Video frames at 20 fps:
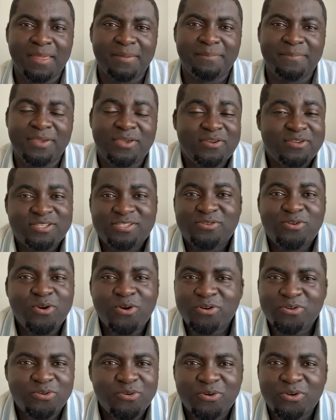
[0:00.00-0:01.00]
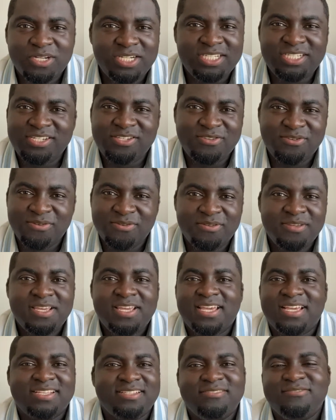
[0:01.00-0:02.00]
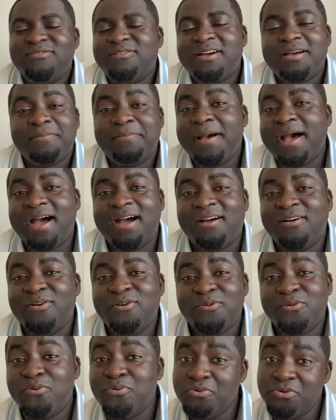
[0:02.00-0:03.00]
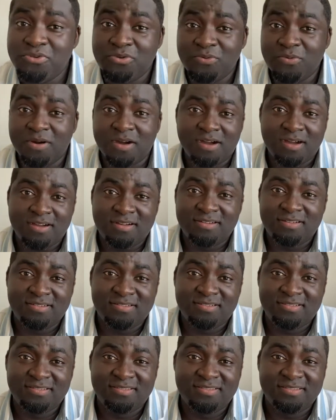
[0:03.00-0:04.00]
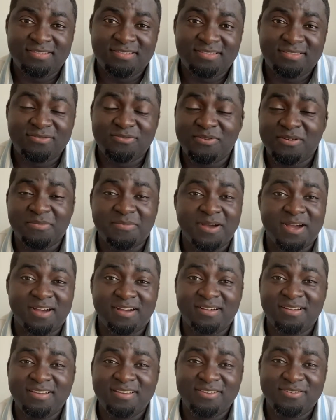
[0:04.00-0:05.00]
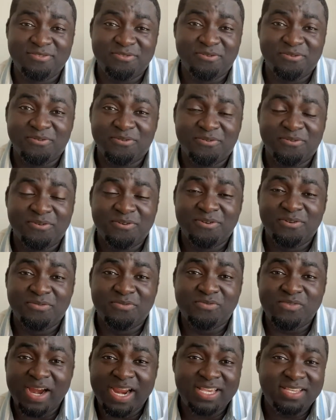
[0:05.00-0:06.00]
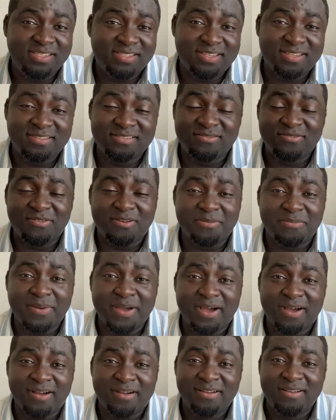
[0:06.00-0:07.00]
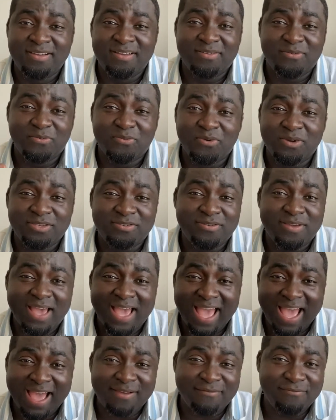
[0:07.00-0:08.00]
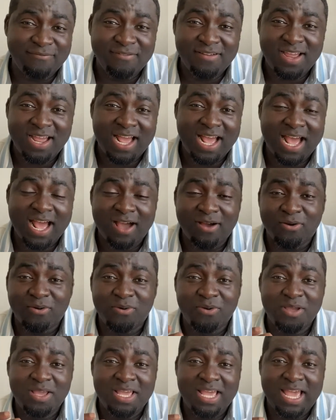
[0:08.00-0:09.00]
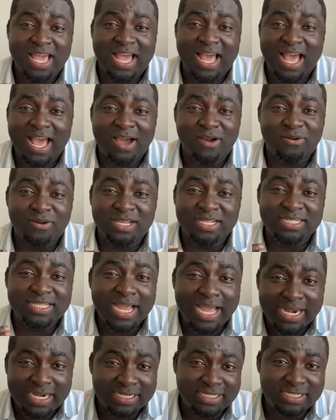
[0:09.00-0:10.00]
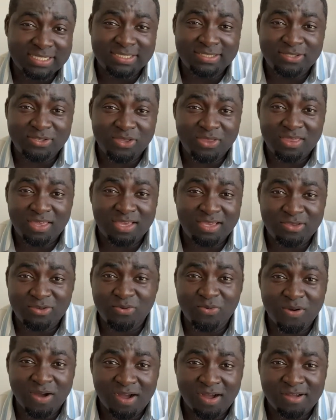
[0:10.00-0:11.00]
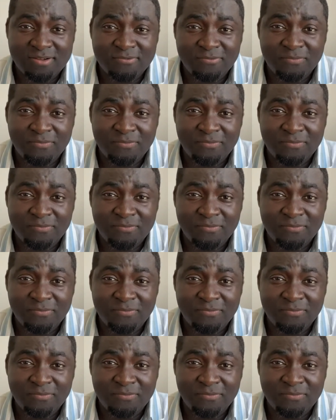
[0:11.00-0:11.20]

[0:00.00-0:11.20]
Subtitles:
Because God calling you is not about who you are, it's not about your race, it's not about what you have, how intelligent you think you are.